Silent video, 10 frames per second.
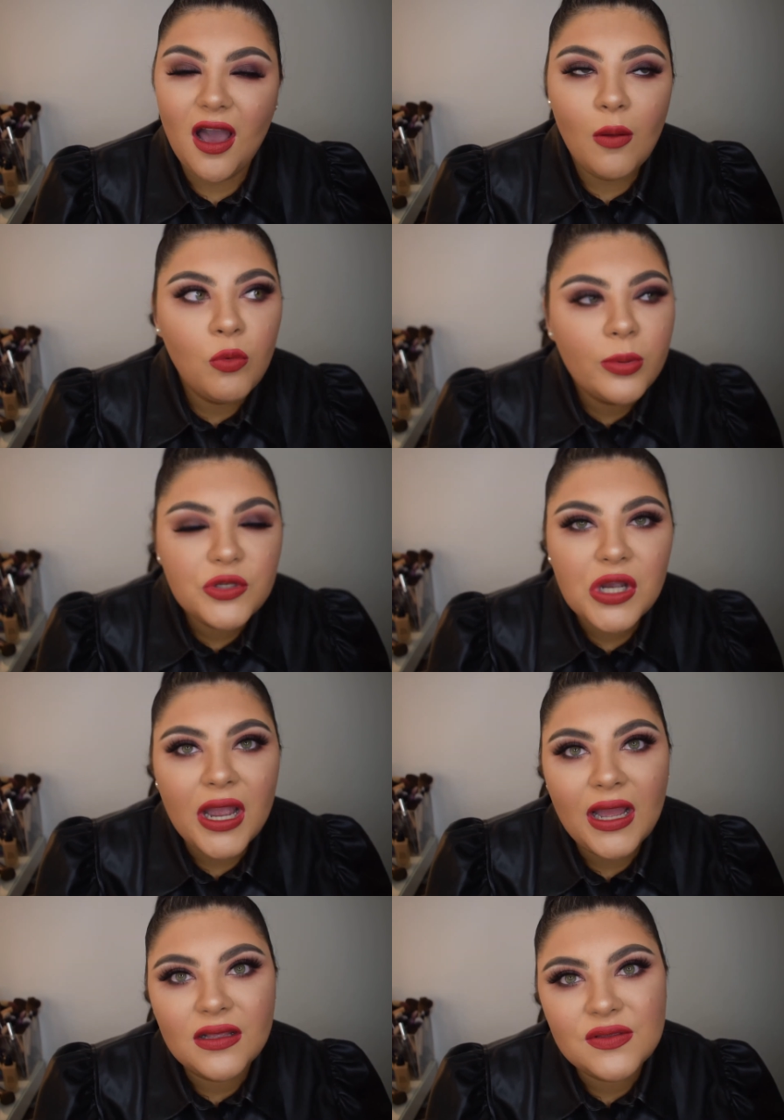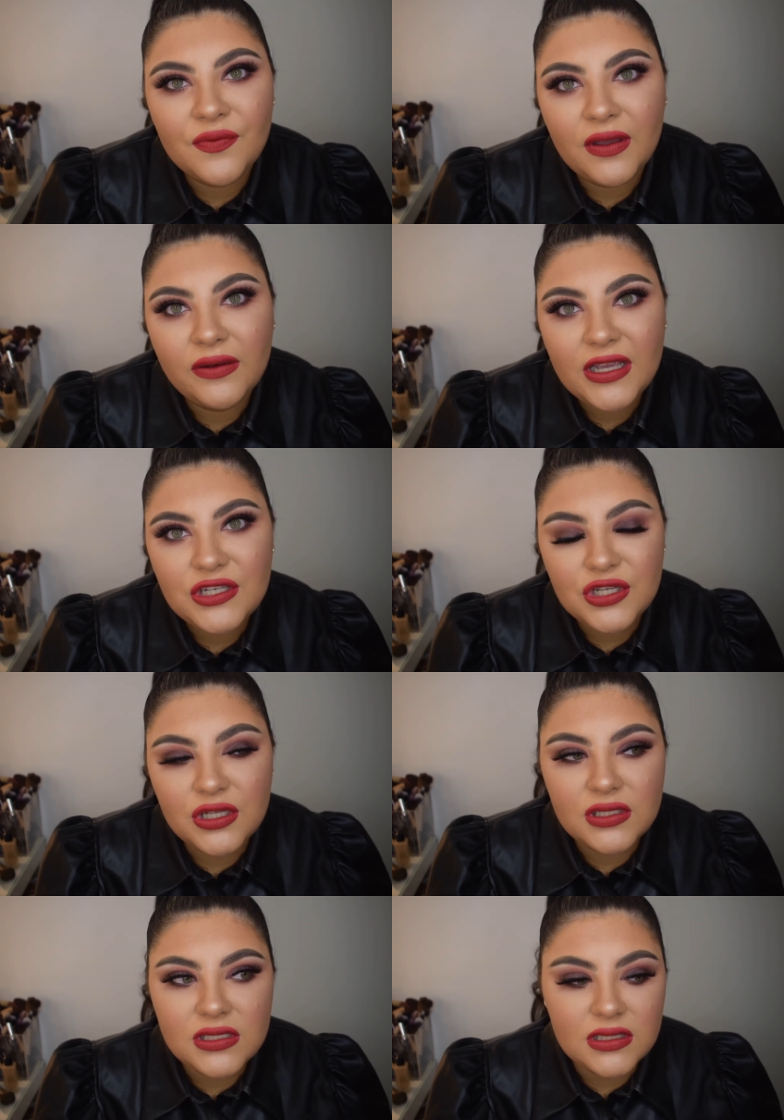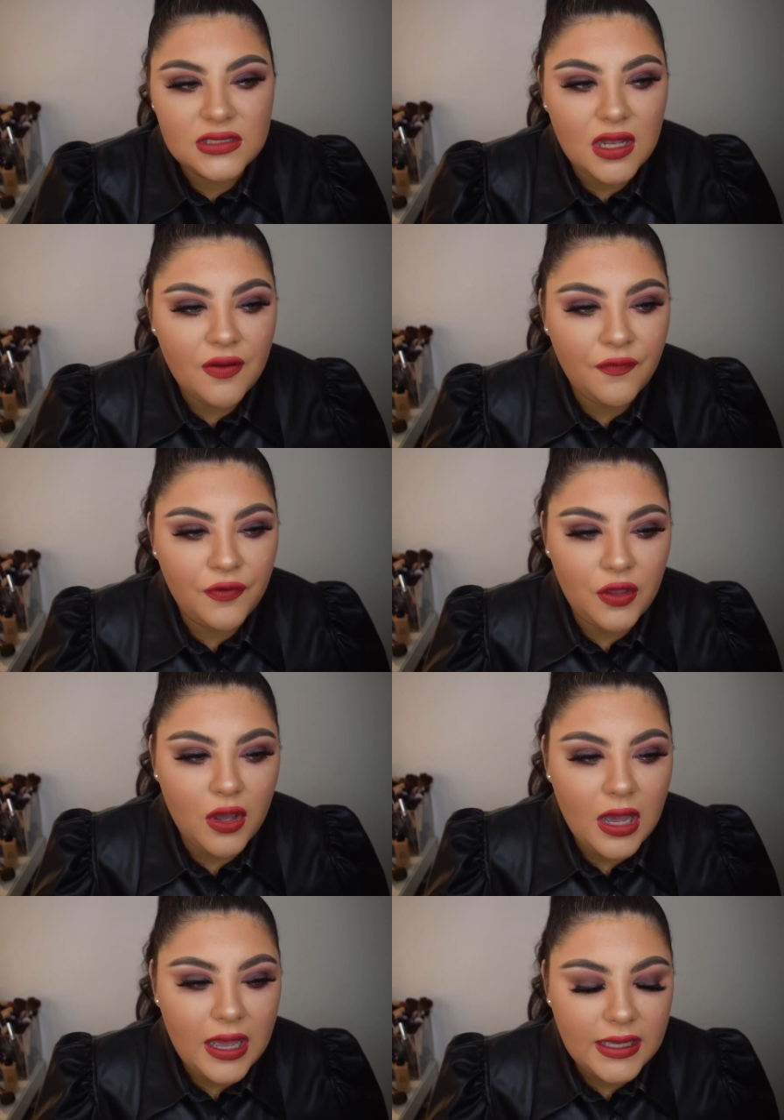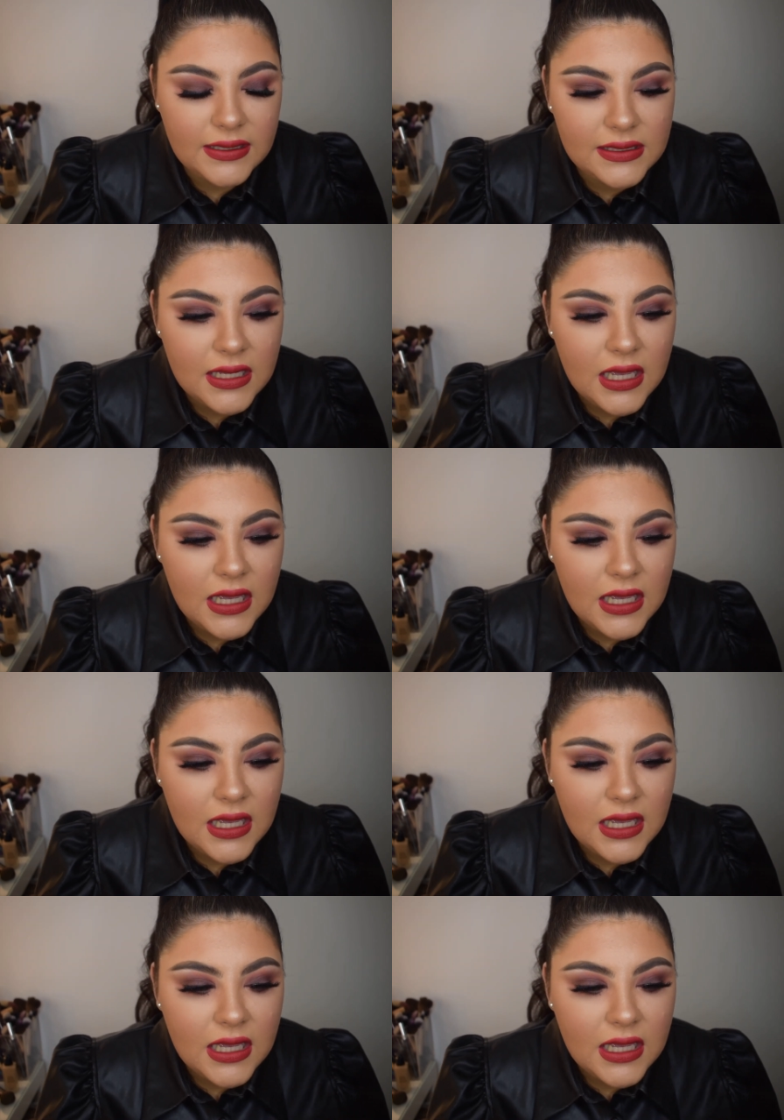I will be trying out some foundations and stuff for you guys,